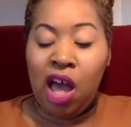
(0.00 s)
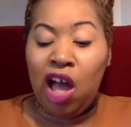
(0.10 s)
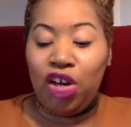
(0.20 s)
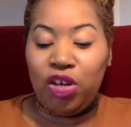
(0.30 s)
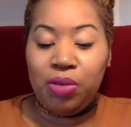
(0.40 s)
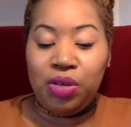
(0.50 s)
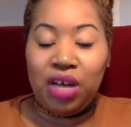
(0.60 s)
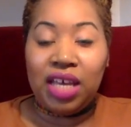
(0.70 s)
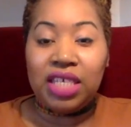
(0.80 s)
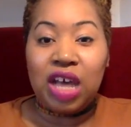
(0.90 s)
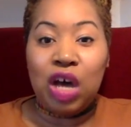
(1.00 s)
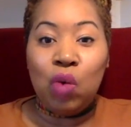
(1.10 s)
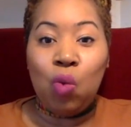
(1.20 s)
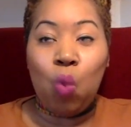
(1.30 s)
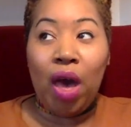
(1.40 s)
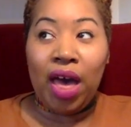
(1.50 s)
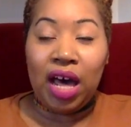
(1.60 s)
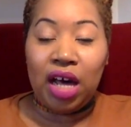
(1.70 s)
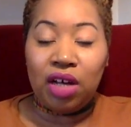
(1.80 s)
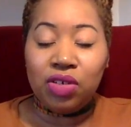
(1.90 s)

I hope you guys are well.